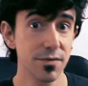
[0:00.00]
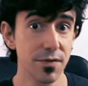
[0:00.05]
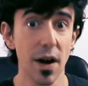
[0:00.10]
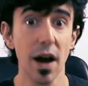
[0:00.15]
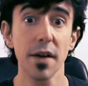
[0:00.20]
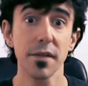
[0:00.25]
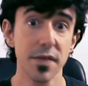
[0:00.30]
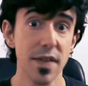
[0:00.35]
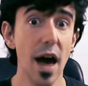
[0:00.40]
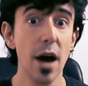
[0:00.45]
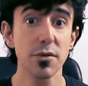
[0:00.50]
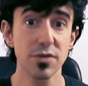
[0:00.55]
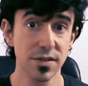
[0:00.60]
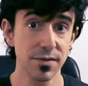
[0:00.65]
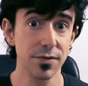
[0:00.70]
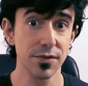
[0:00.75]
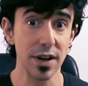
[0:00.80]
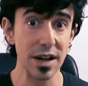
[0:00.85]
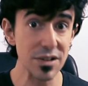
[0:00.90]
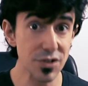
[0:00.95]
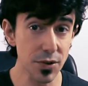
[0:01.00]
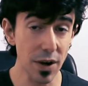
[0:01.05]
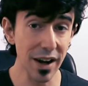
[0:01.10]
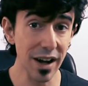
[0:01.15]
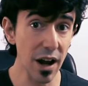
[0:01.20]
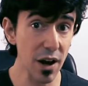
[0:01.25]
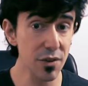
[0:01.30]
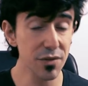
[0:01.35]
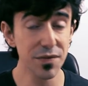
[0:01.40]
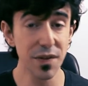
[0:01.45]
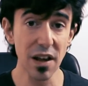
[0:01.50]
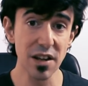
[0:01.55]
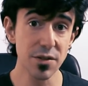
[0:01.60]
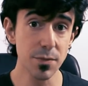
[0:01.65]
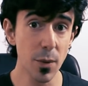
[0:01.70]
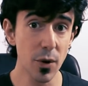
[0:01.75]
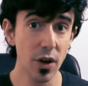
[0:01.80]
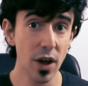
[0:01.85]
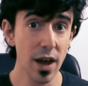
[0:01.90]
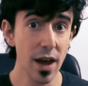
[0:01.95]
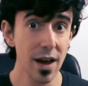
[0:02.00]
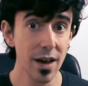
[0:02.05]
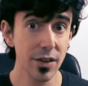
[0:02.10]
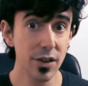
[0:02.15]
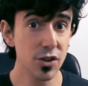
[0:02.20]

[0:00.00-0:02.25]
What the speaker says: 5,000 friends right now on Facebook.